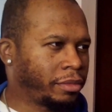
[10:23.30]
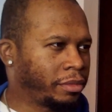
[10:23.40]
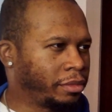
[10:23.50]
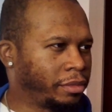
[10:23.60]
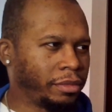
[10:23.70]

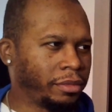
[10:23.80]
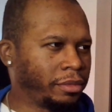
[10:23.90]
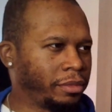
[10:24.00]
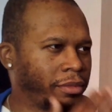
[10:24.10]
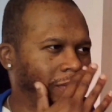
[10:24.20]

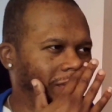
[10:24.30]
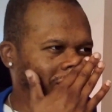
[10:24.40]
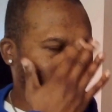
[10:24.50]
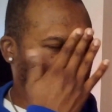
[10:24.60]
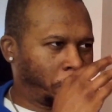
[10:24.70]

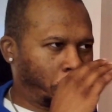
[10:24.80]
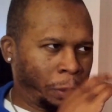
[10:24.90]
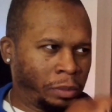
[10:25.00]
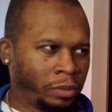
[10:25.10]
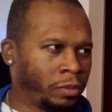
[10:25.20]

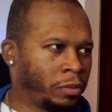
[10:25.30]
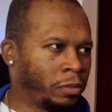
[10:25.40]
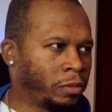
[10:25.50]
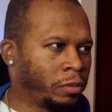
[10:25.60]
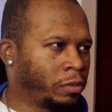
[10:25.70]

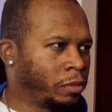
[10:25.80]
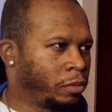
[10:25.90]
[no speech]